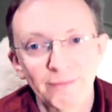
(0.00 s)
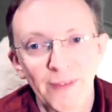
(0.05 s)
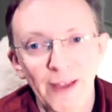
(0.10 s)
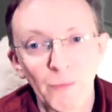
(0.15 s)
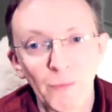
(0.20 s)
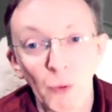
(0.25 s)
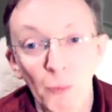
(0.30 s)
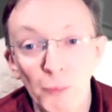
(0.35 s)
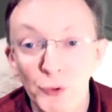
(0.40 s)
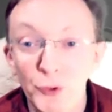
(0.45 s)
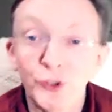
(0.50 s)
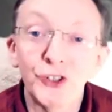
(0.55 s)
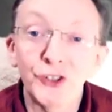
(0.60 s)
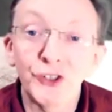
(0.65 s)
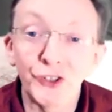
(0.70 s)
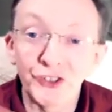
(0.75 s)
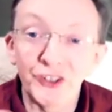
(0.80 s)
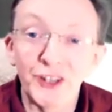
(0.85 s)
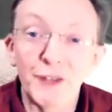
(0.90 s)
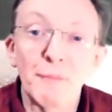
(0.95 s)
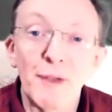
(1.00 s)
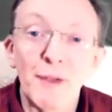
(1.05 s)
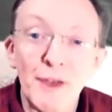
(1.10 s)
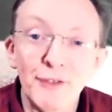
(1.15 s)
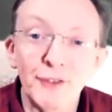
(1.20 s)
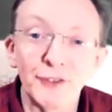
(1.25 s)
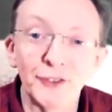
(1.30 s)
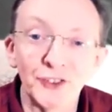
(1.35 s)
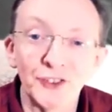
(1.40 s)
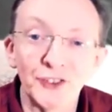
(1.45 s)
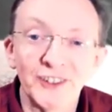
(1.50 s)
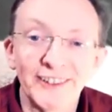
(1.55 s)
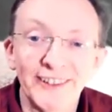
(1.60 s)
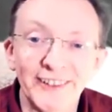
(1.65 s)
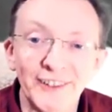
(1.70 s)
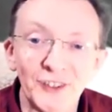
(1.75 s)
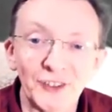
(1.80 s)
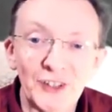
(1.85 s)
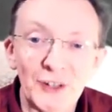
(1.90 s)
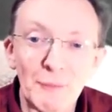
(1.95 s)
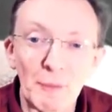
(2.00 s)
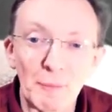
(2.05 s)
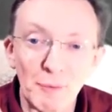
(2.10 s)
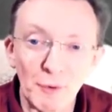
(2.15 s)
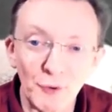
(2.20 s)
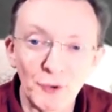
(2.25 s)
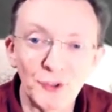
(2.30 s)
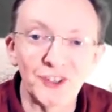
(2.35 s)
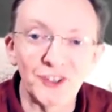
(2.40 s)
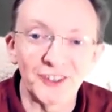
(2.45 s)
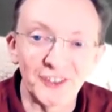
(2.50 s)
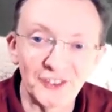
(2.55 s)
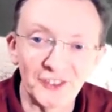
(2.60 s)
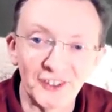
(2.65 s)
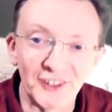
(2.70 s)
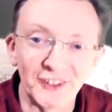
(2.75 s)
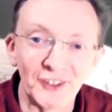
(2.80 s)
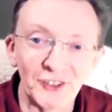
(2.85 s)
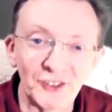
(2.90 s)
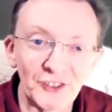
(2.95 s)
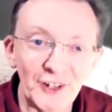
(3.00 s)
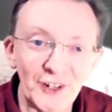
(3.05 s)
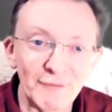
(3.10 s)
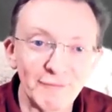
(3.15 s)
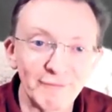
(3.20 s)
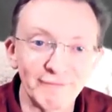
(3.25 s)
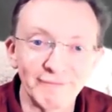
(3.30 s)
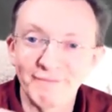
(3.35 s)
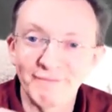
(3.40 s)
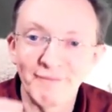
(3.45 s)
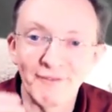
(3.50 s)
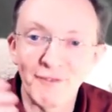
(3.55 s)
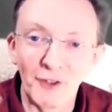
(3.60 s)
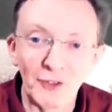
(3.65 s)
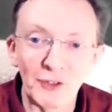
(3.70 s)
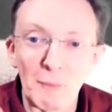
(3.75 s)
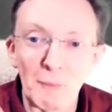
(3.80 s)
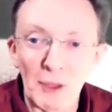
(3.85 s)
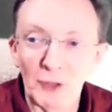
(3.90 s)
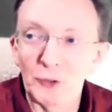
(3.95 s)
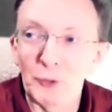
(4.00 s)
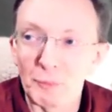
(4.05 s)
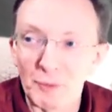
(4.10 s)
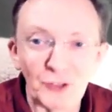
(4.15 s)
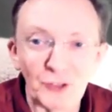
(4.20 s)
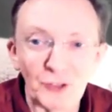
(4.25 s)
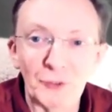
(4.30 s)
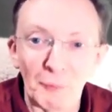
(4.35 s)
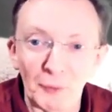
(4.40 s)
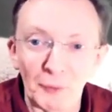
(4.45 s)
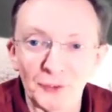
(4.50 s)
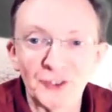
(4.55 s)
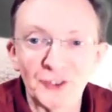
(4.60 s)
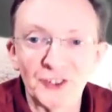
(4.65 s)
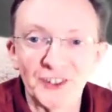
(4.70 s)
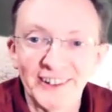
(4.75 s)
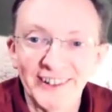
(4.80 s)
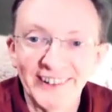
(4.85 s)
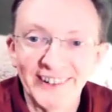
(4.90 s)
And we'll be using the same methods and the same approaches and the same fundamental principles,